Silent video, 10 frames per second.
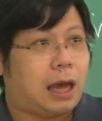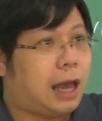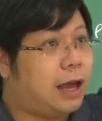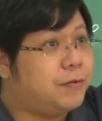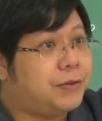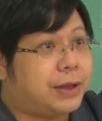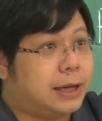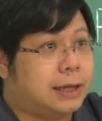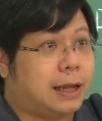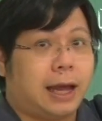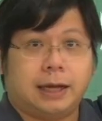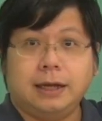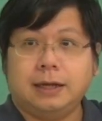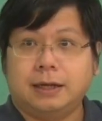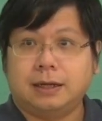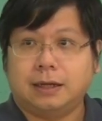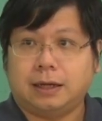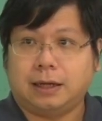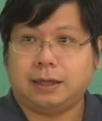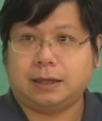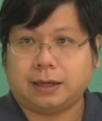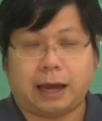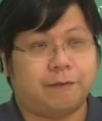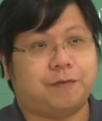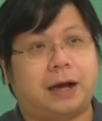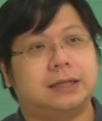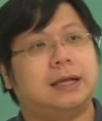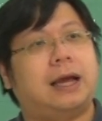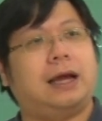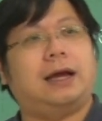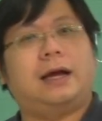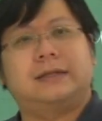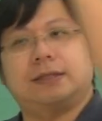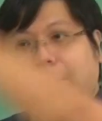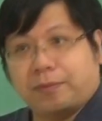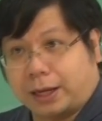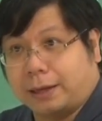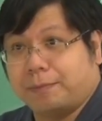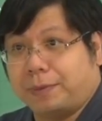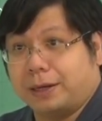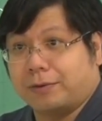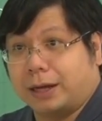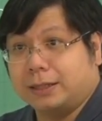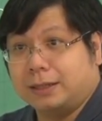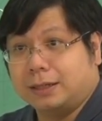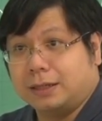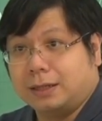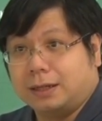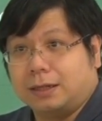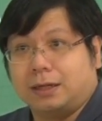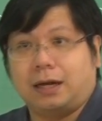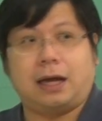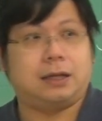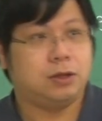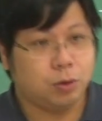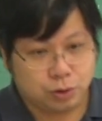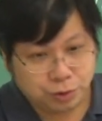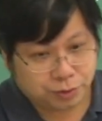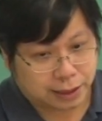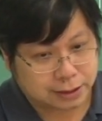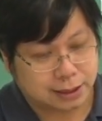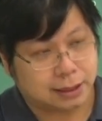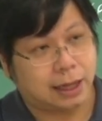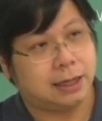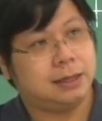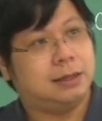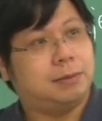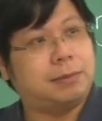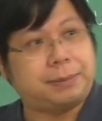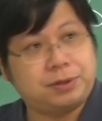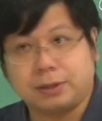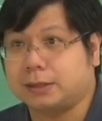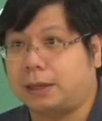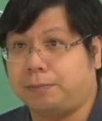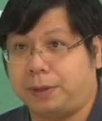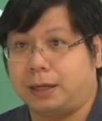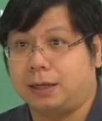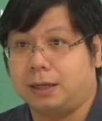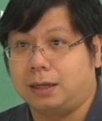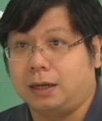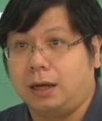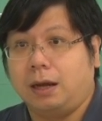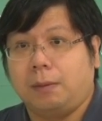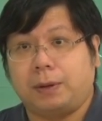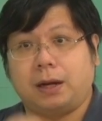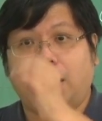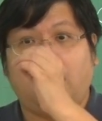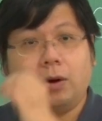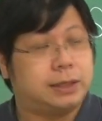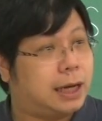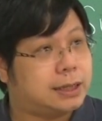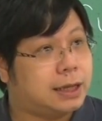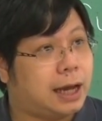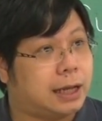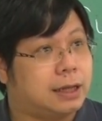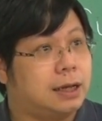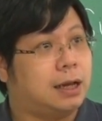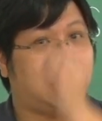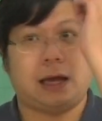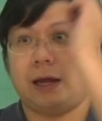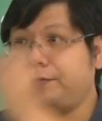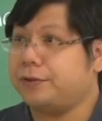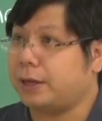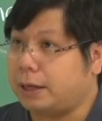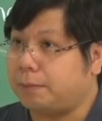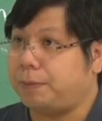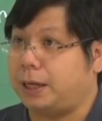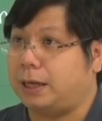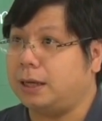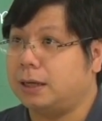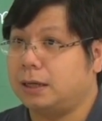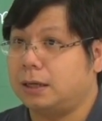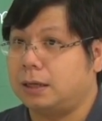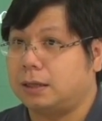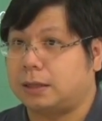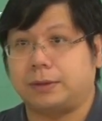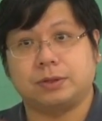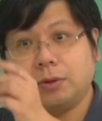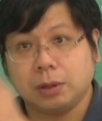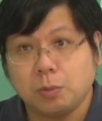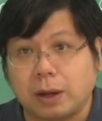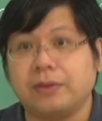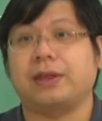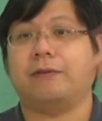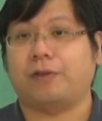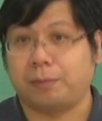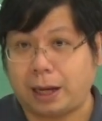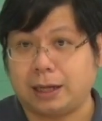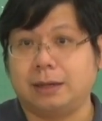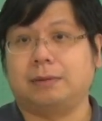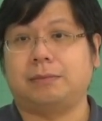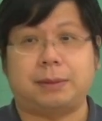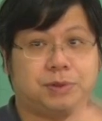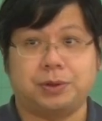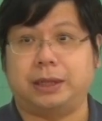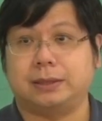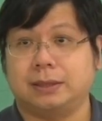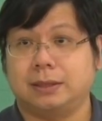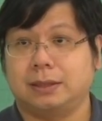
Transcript: Everything in A, it can find something in B, right? And no two things in A map to the same B. But on the other hand, everything in B, there is only one thing from A mapped to it.